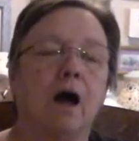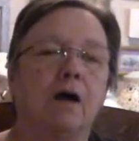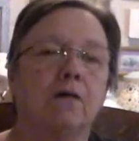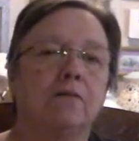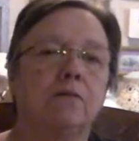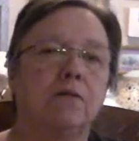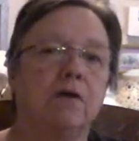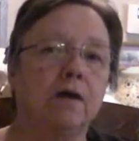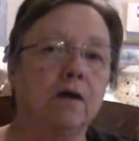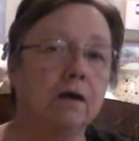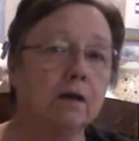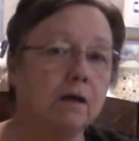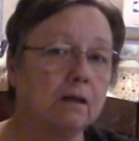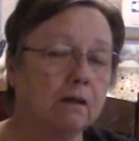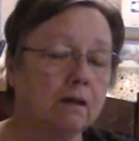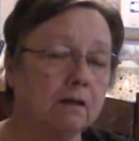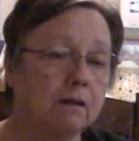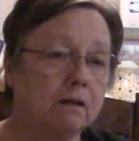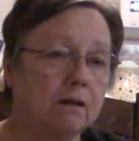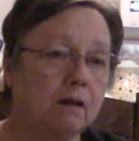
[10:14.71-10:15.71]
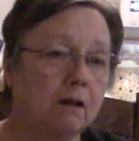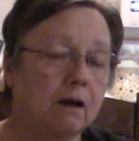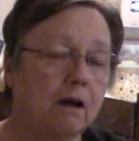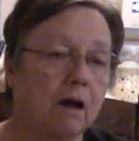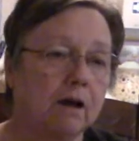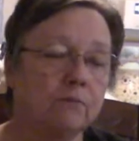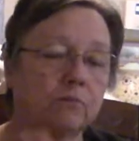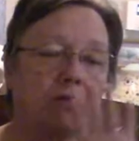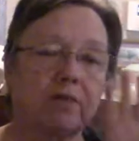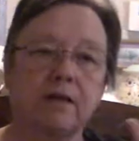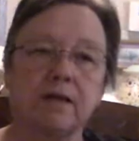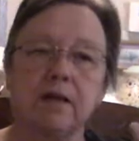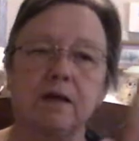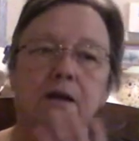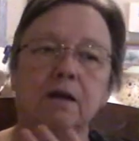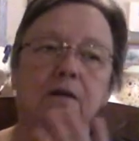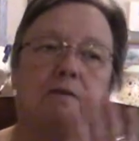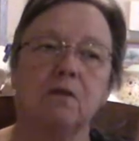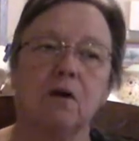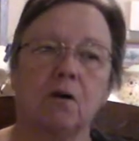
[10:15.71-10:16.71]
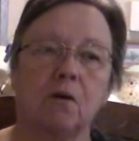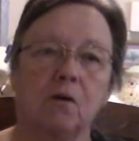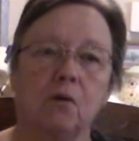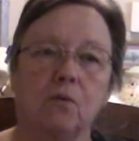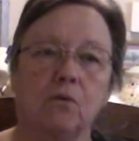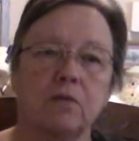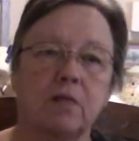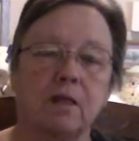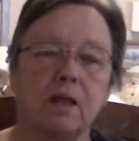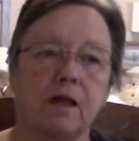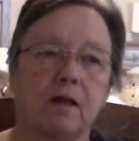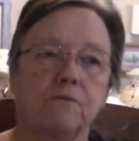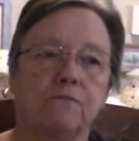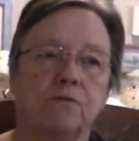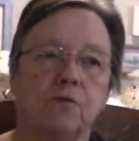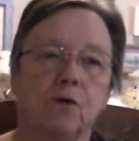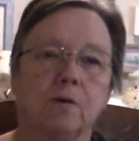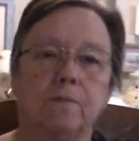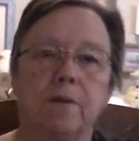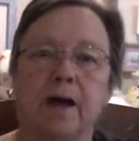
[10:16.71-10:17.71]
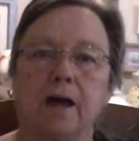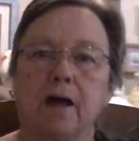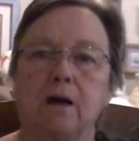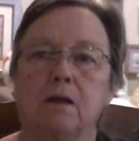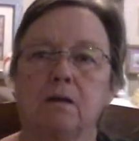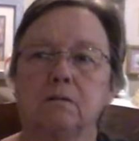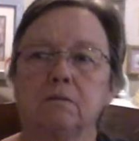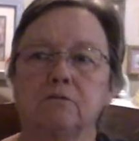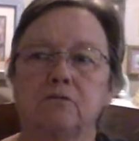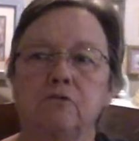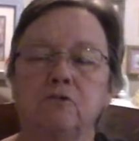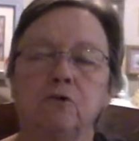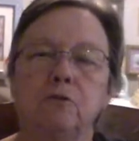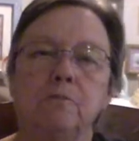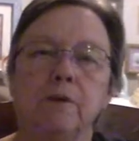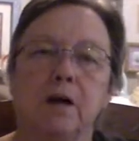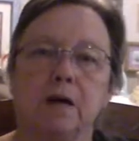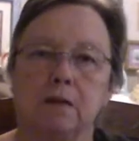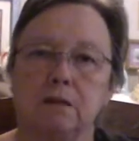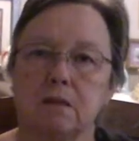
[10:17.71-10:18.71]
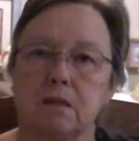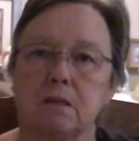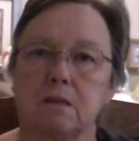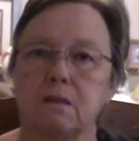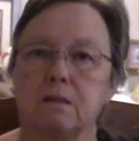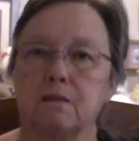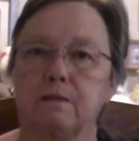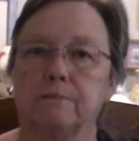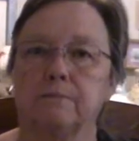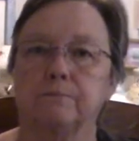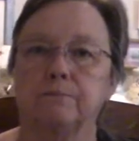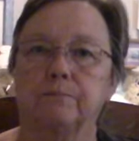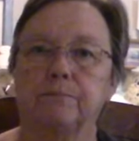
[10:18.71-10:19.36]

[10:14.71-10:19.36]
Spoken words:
Then I was getting those for about 2 months,